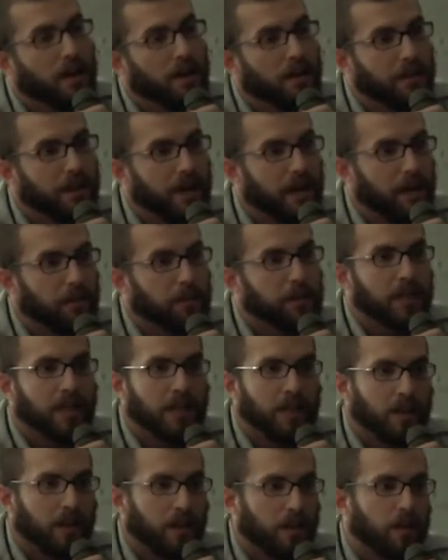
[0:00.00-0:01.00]
they
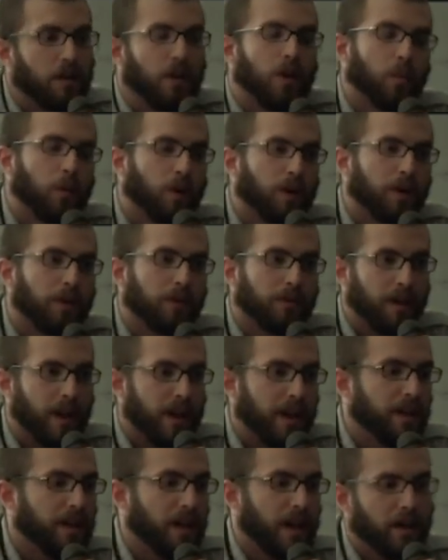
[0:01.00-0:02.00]
begin a work
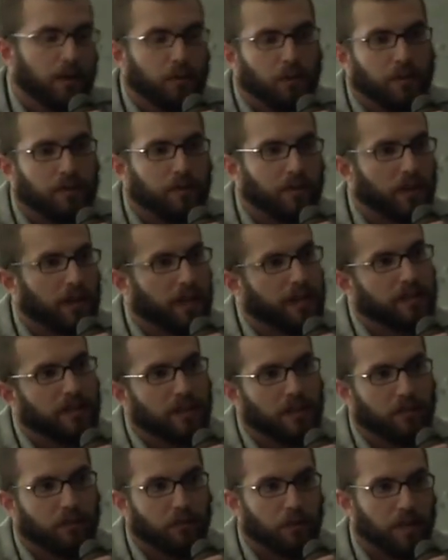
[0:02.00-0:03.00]
thread, and we've
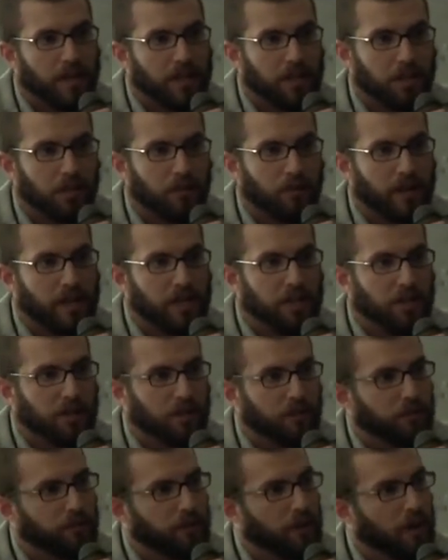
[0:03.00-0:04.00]
collected information
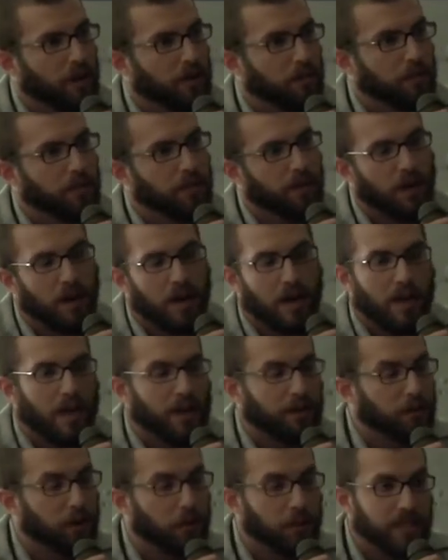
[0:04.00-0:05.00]
ranging from
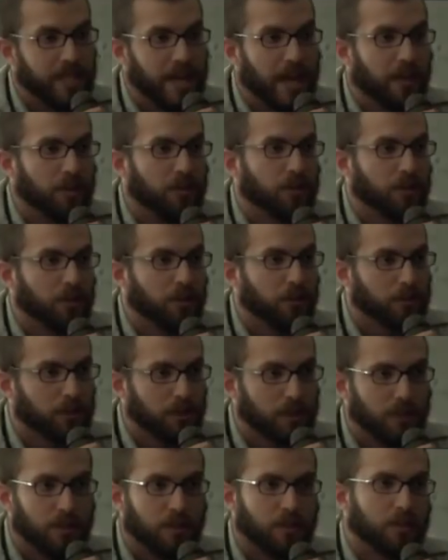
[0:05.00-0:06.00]
ethnobotanical
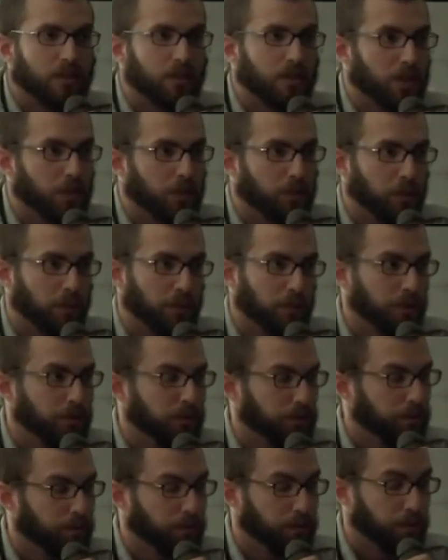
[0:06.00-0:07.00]
uses to
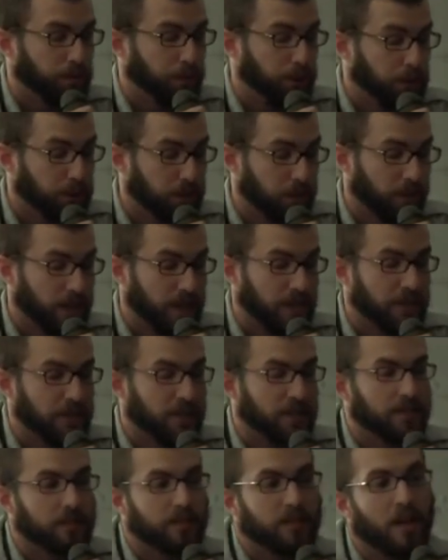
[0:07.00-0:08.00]
distribution
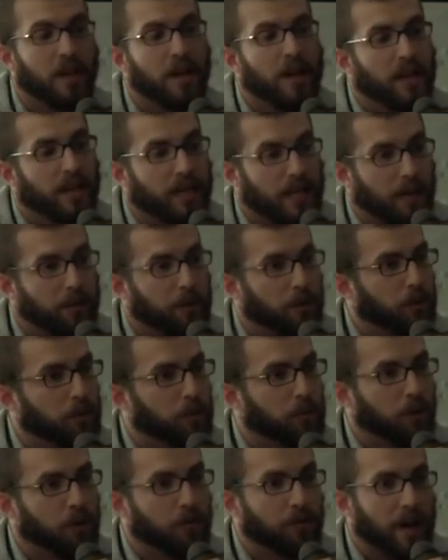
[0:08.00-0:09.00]
ranges, chemical
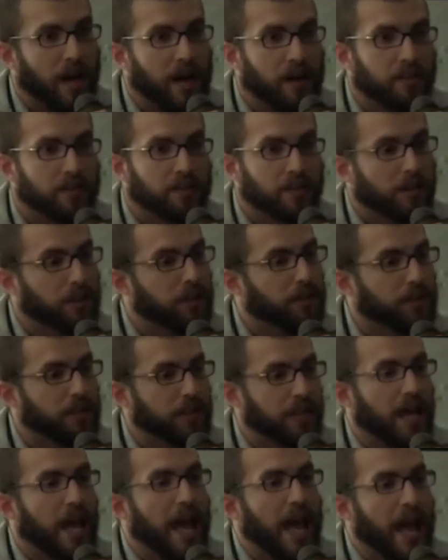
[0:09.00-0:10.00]
profiles,
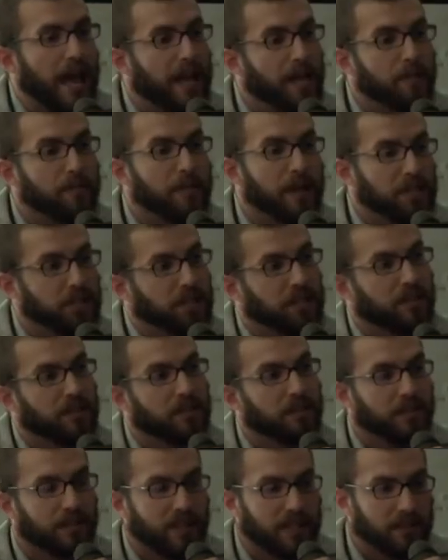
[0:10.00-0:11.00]
literally any
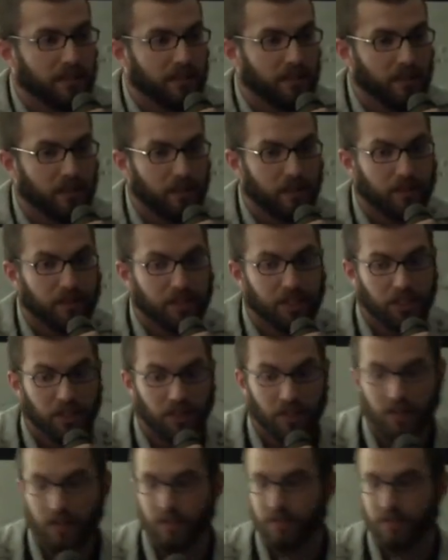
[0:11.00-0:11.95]
mention that's in the literature.